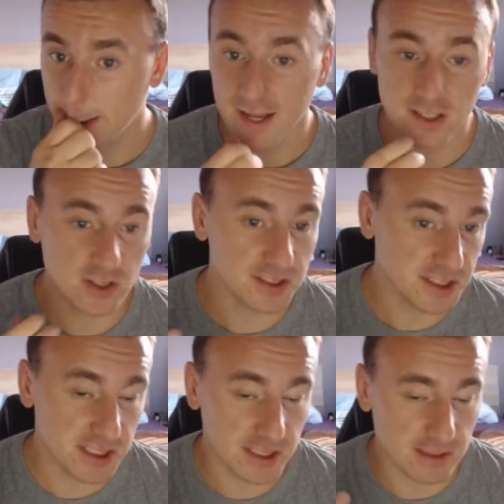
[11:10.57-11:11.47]
And you can
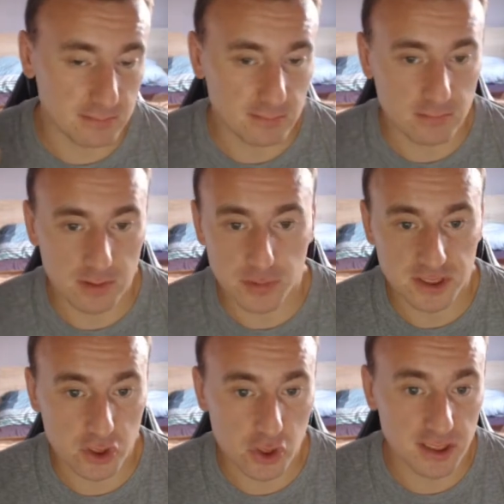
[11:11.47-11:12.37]
see the
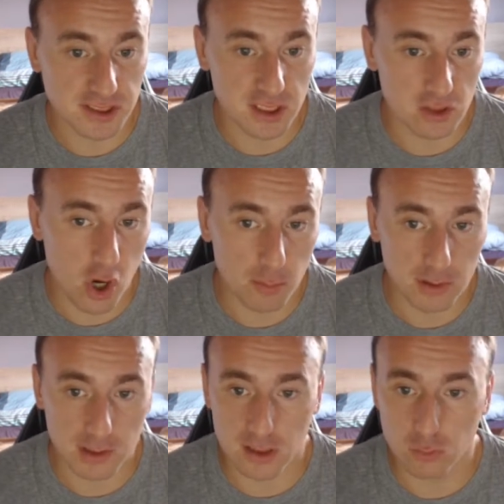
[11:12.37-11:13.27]
position is still
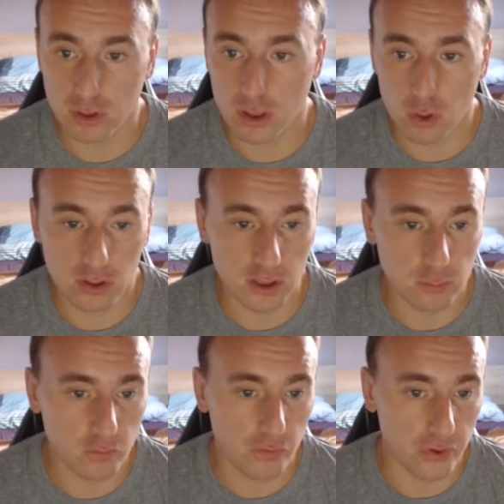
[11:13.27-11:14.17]
complicated. We are only
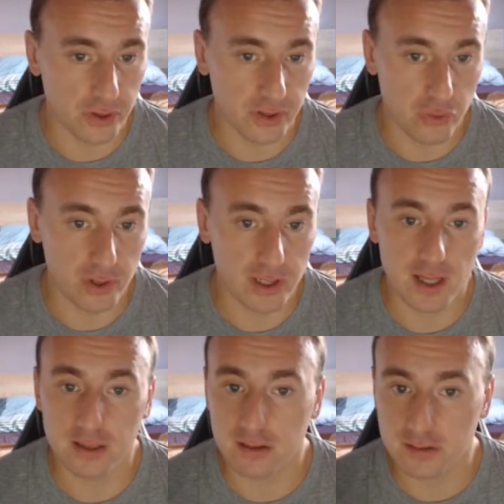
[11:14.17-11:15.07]
on move 33,
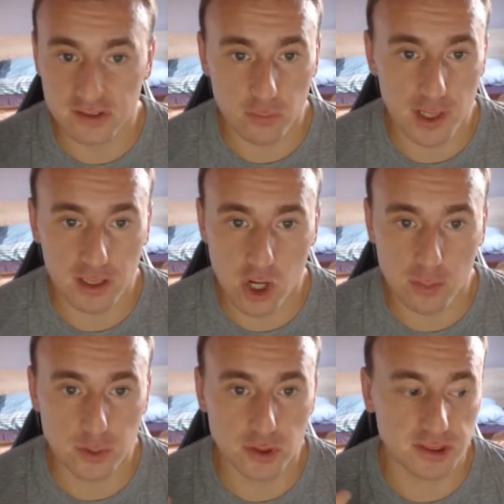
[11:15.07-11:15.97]
and so many
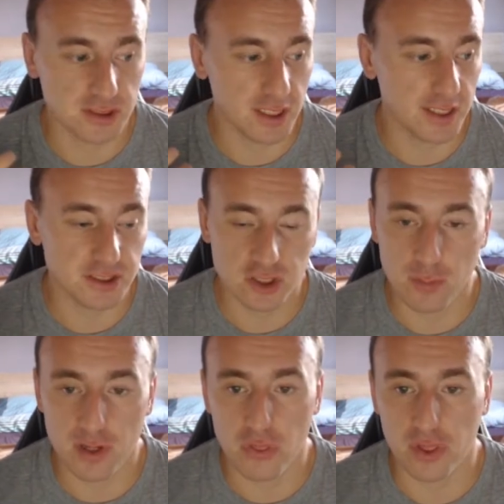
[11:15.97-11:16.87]
options and
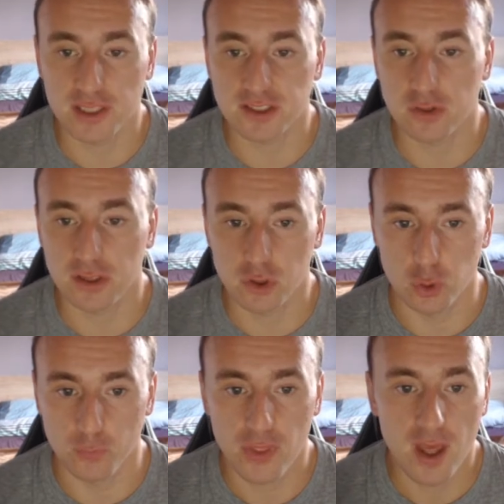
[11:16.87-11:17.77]
so many things you can
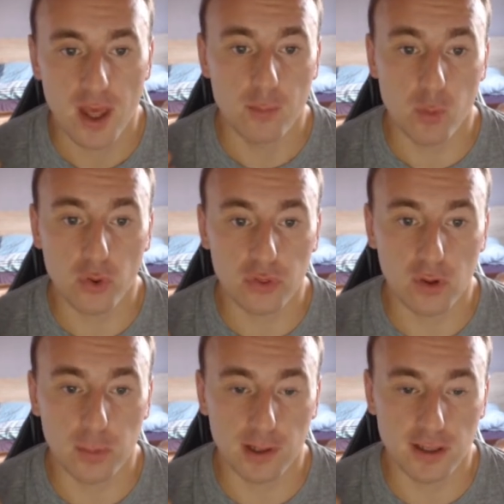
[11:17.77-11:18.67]
do. Both of
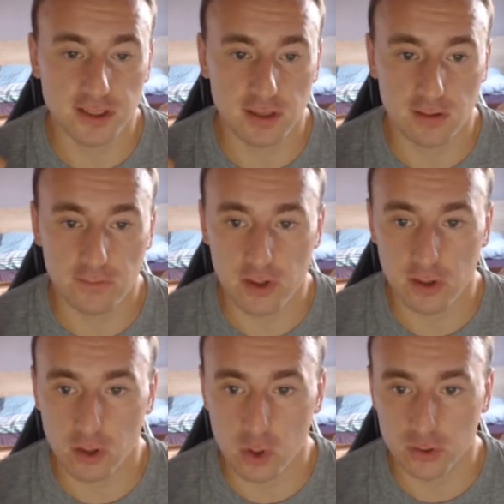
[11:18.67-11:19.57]
the players are
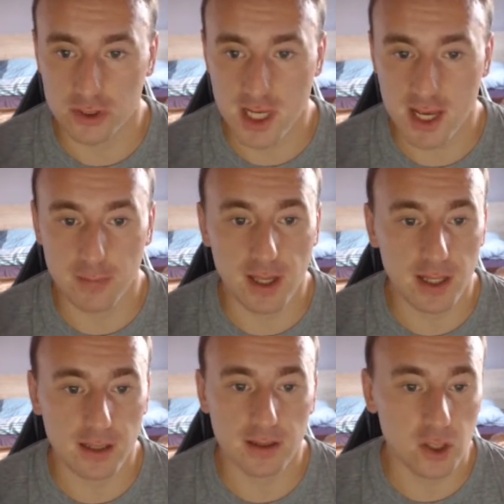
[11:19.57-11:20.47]
very low on time,
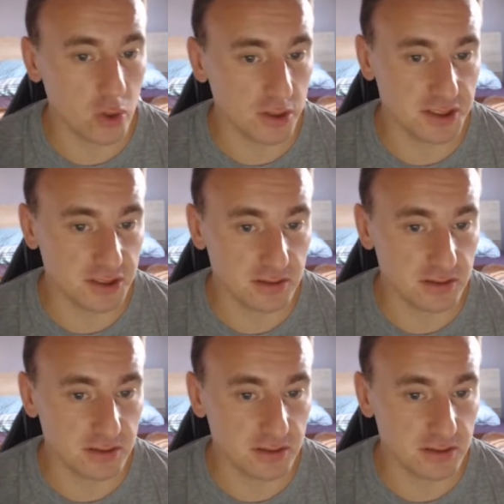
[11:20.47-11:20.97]
and you could